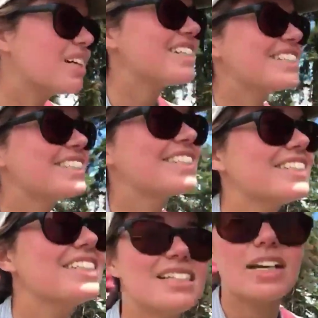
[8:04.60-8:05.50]
Well, it's
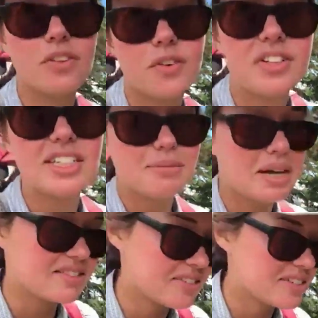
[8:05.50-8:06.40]
still in like 13
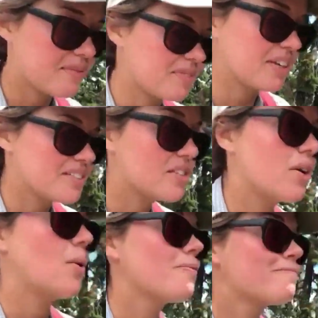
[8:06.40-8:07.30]
miles or something,
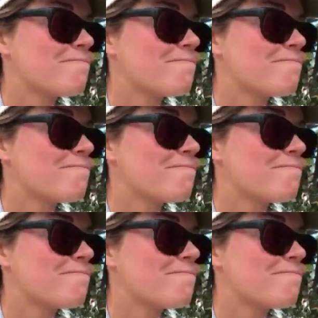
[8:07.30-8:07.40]
so